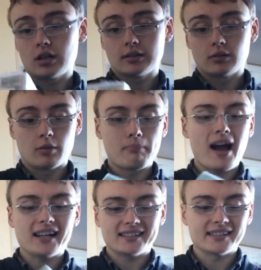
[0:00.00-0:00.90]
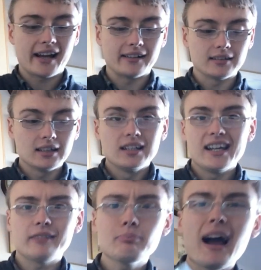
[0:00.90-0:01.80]
I don't know. Maxell.
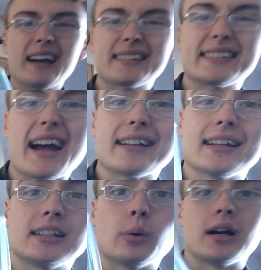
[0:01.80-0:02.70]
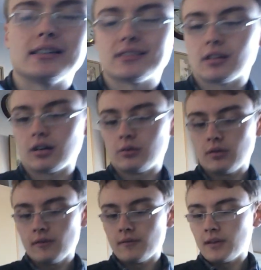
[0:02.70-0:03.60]
It's Maxell anyway. So,
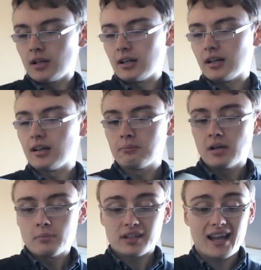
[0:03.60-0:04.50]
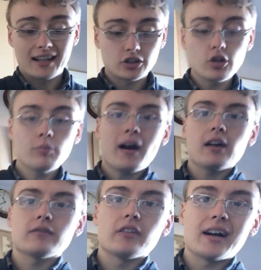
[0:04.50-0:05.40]
but yeah,
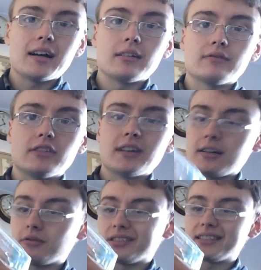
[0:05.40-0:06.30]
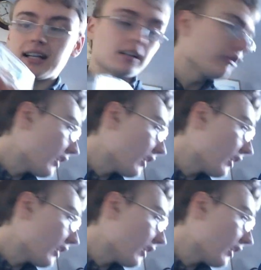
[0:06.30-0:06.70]
£2 for that stack